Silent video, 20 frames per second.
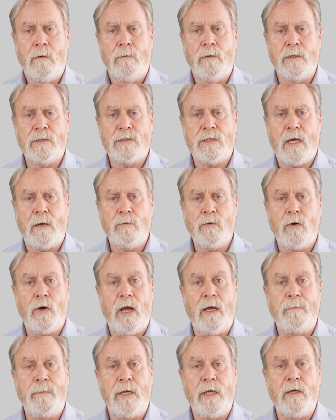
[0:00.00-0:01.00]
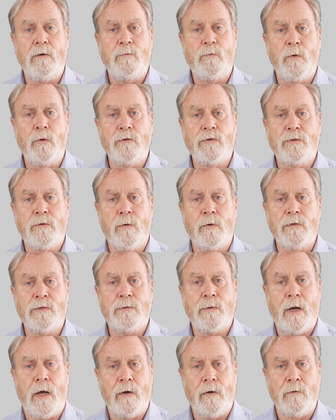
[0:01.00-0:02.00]
with some claiming it boosts
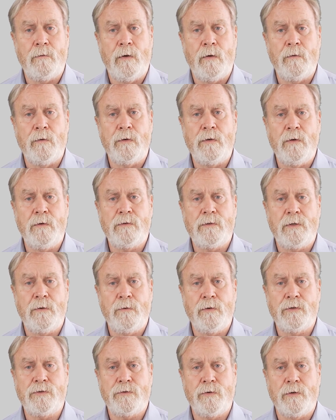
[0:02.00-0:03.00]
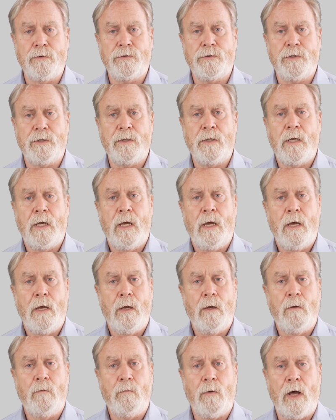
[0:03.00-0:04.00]
horsepower by reducing restriction,
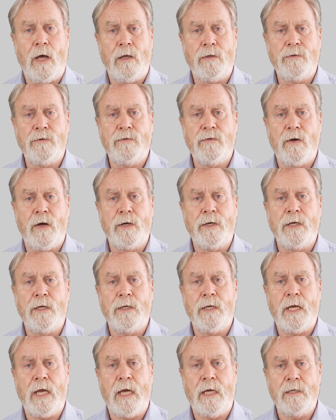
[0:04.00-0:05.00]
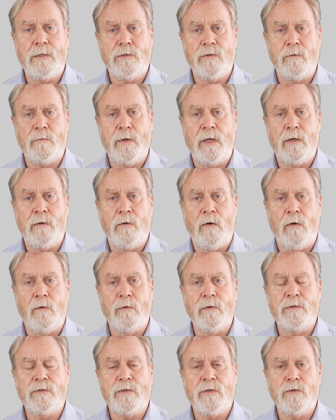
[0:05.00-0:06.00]
while others argue the gains are minimal
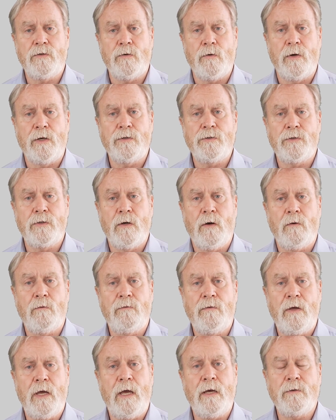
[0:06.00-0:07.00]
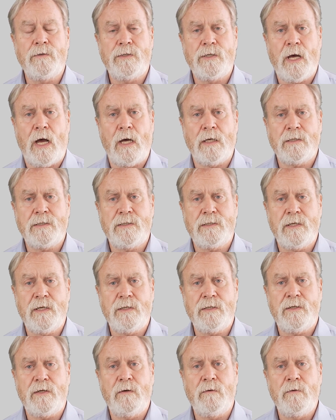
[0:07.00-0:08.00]
or situational. The exhaust
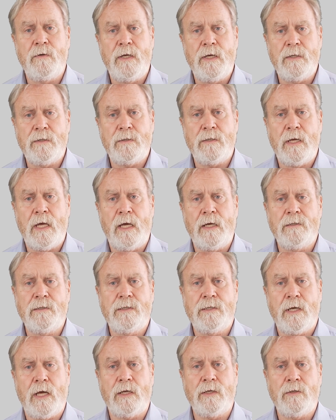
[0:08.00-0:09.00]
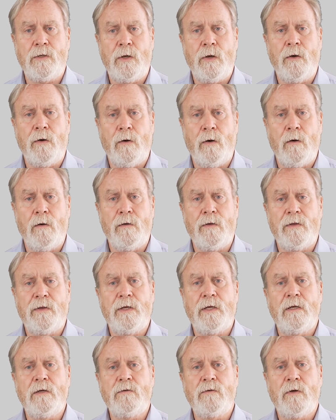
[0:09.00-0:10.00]
system is the unsung hero of
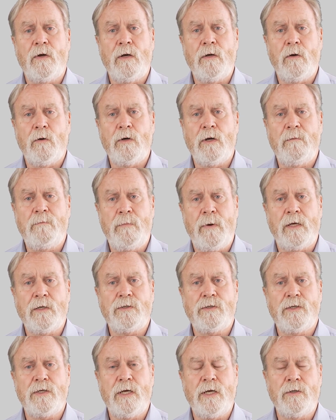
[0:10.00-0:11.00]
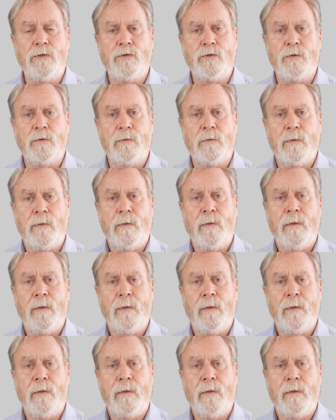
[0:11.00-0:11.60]
an internal combustion engine.